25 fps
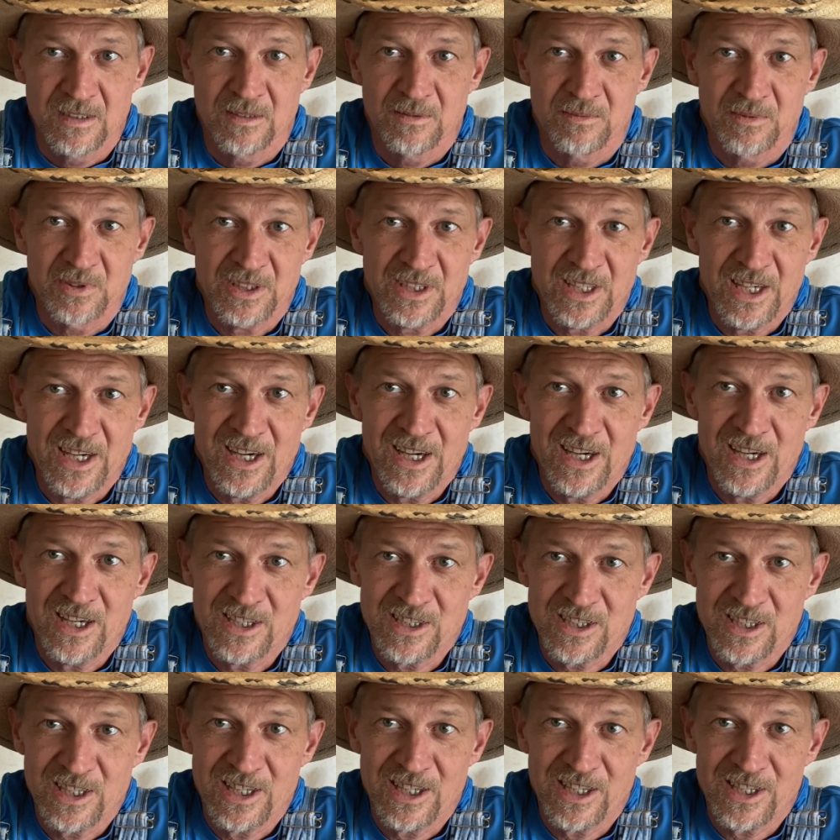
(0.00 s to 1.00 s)
But
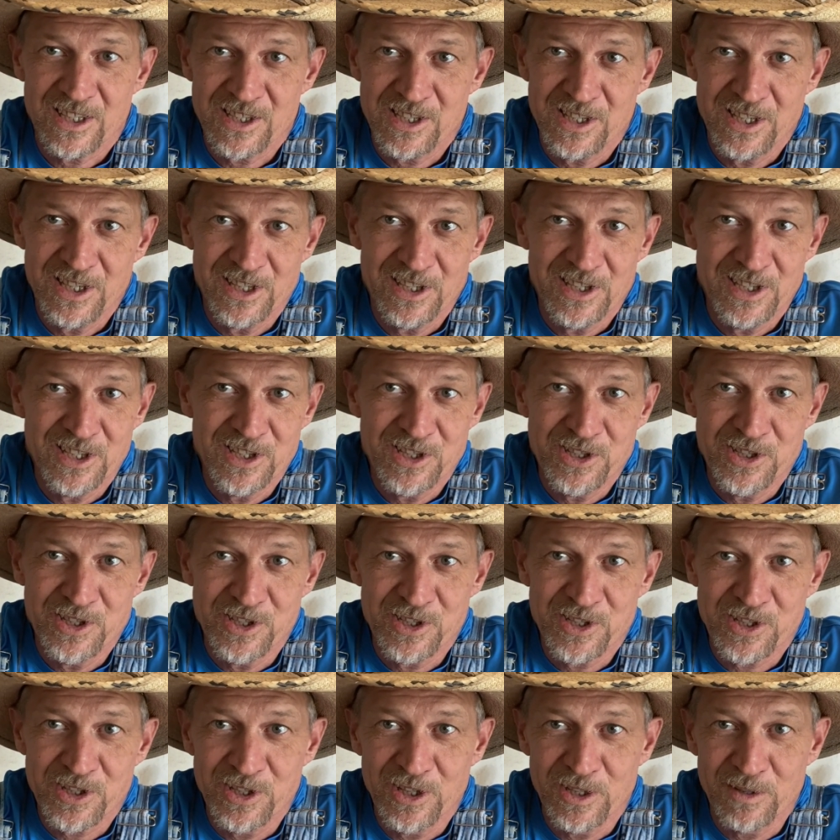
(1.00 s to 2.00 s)
guys, like I said, this
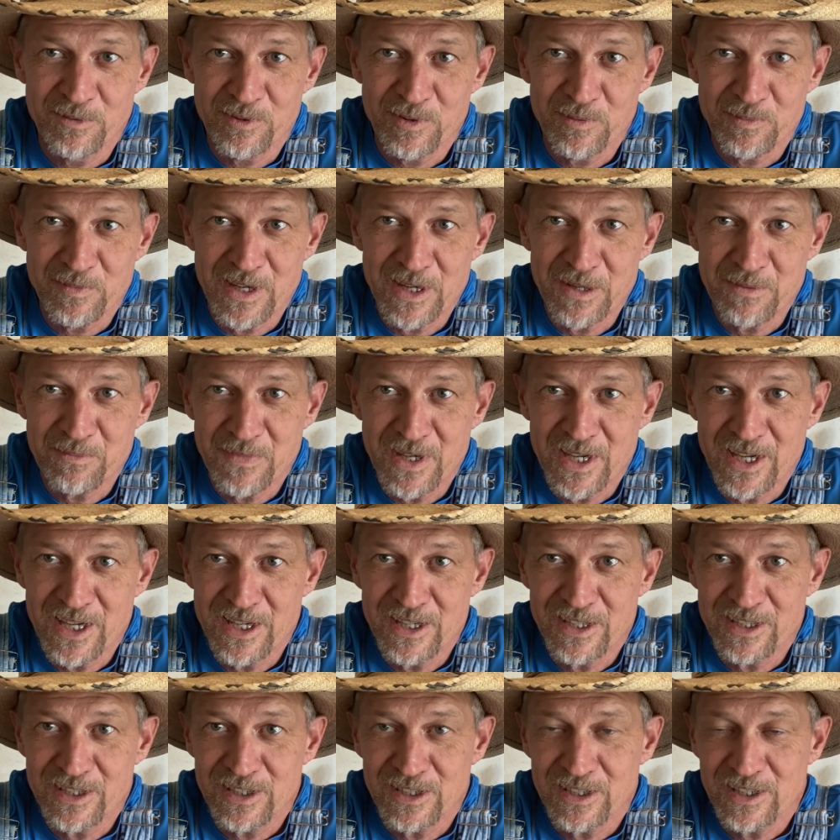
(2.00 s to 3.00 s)
just come to my
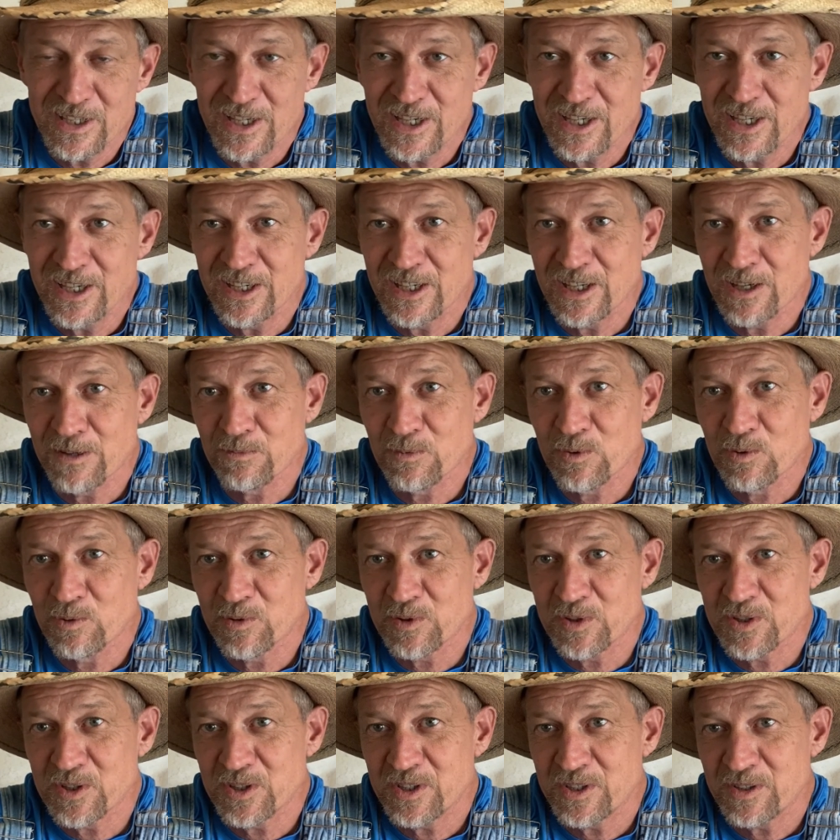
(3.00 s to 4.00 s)
mind today, and I
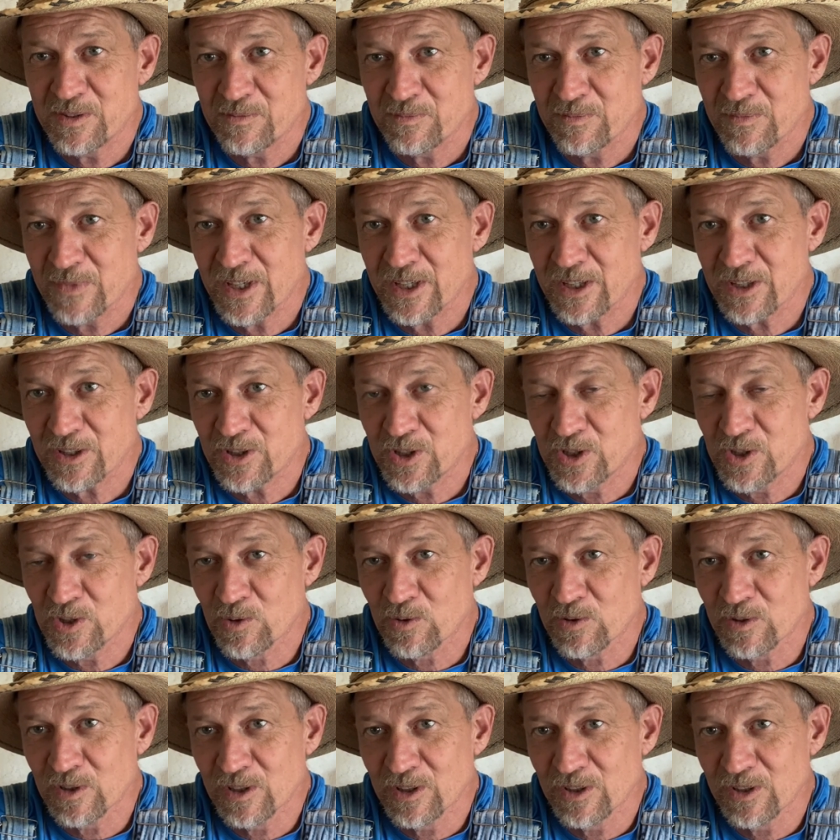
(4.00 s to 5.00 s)
wanted to make a
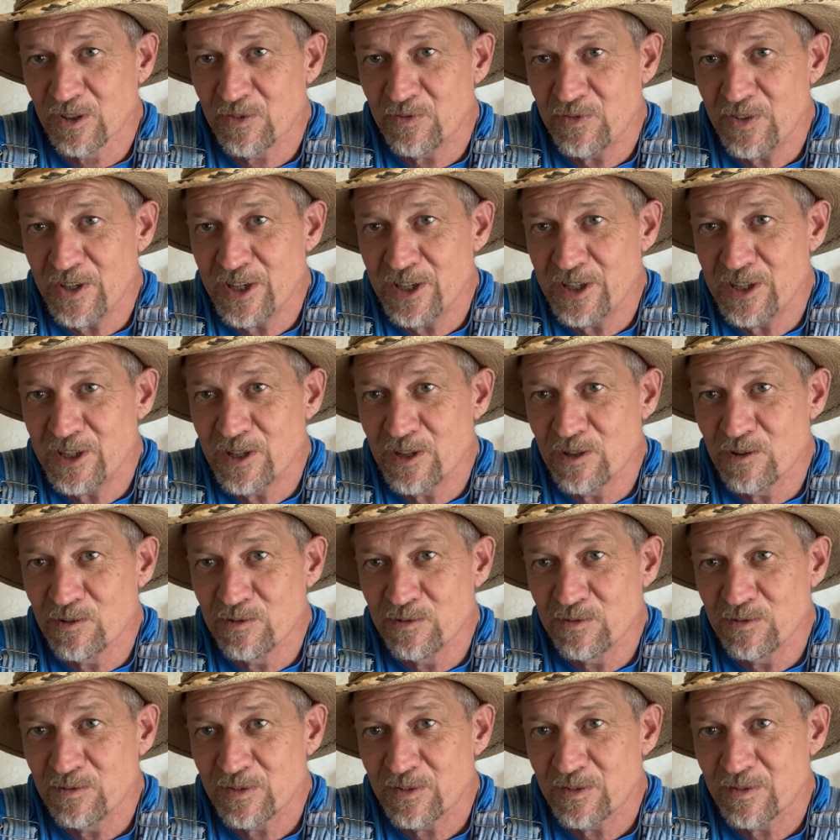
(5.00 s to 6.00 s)
short little
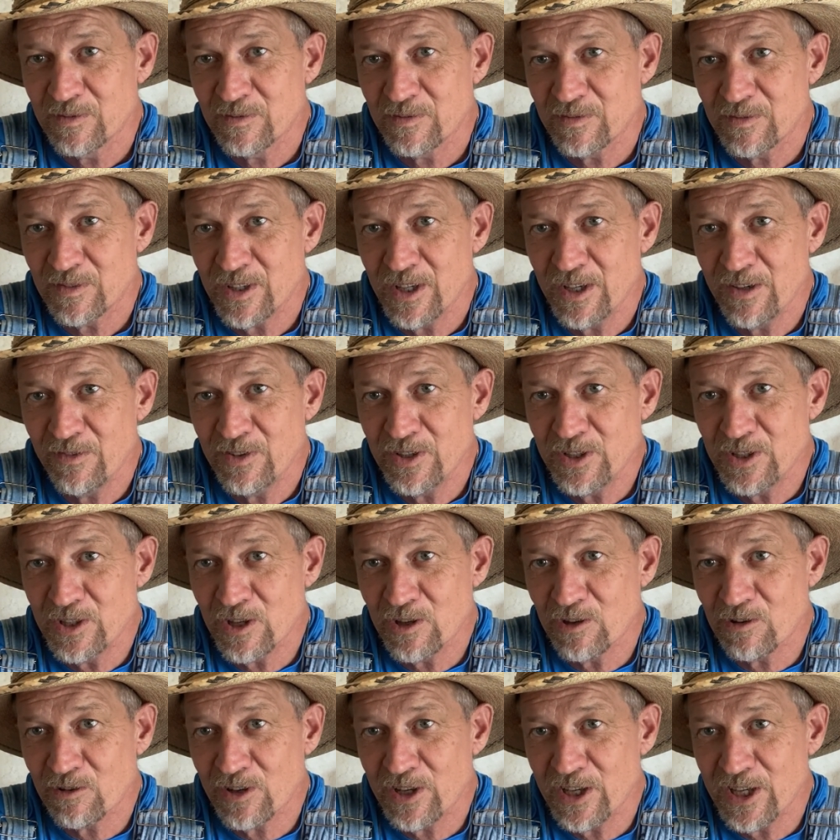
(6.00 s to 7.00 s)
video giving
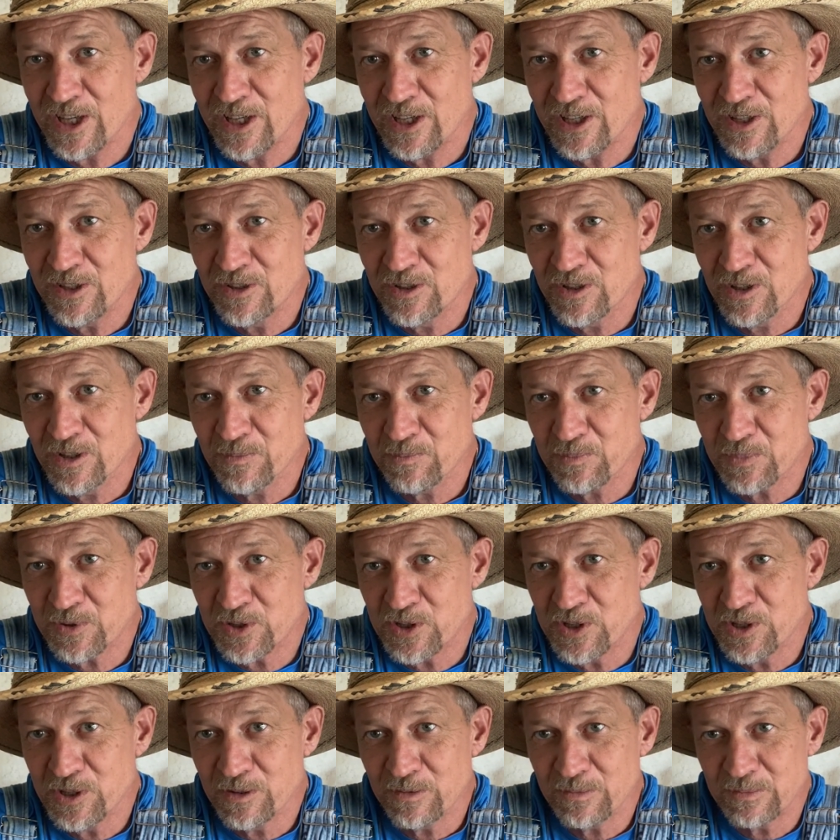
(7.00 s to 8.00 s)
y'all a heads up, a
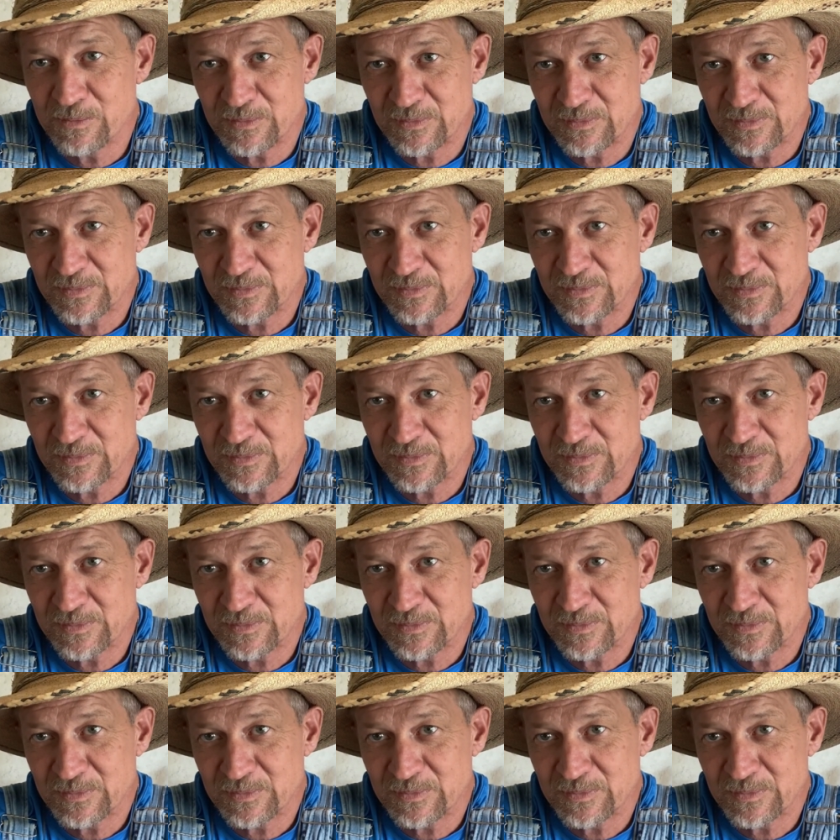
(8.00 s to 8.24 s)
tip